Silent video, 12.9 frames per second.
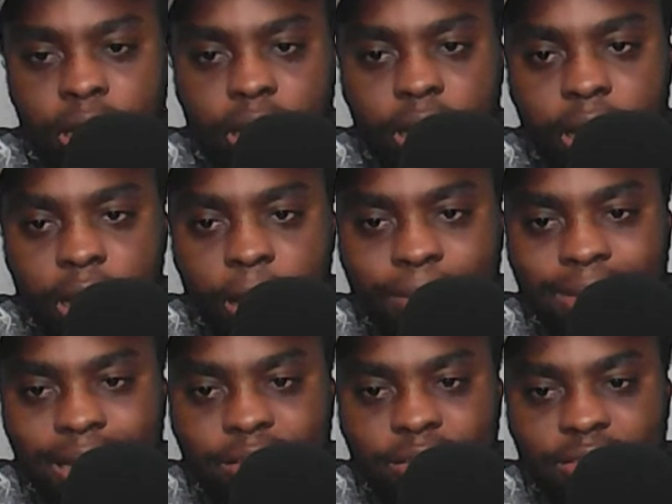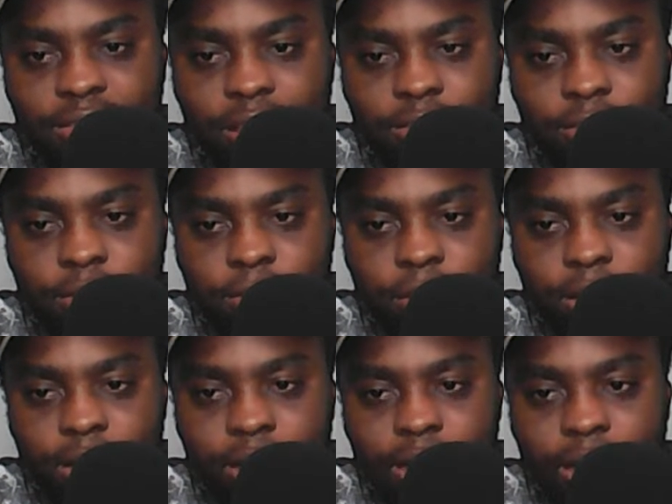Dalton says, good
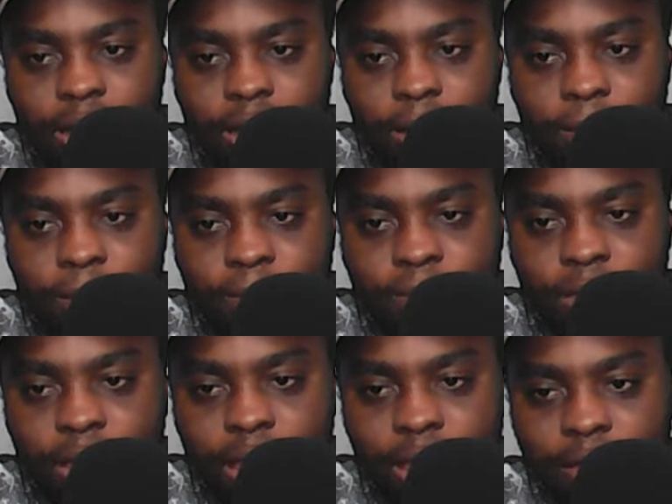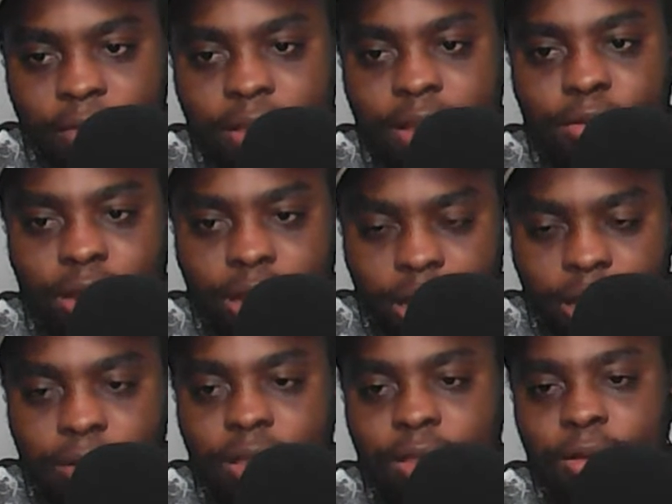morning, Heaven,
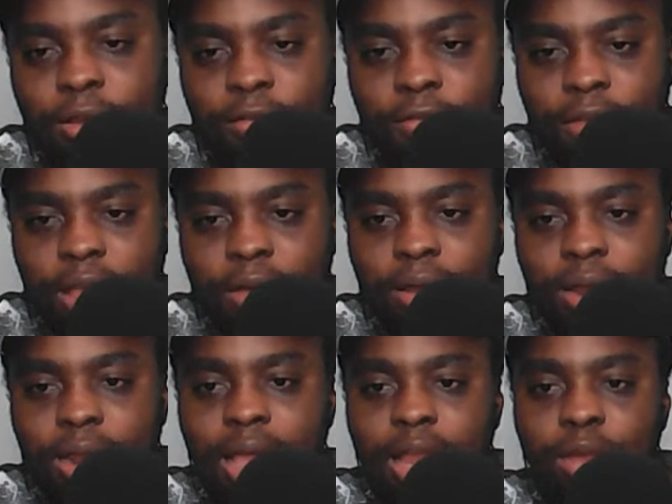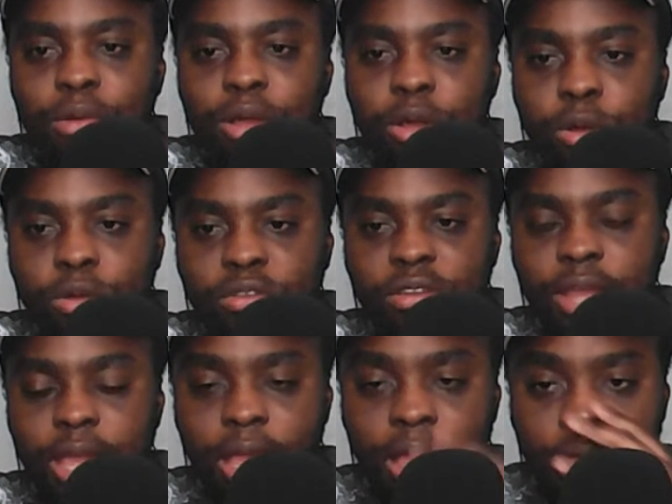NWANERI, Vieira, and HEIN were good
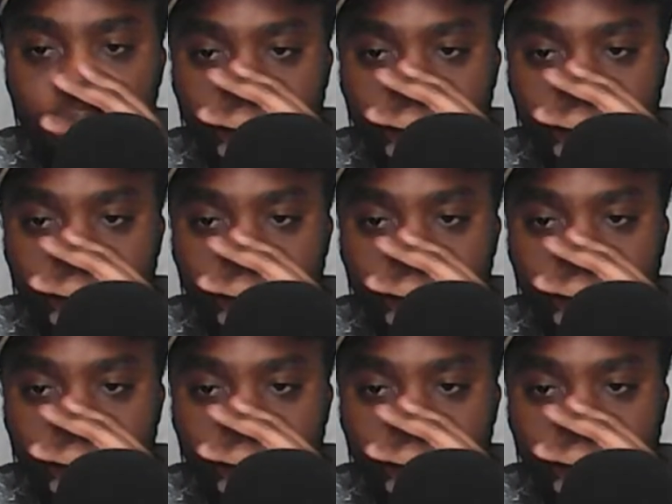today.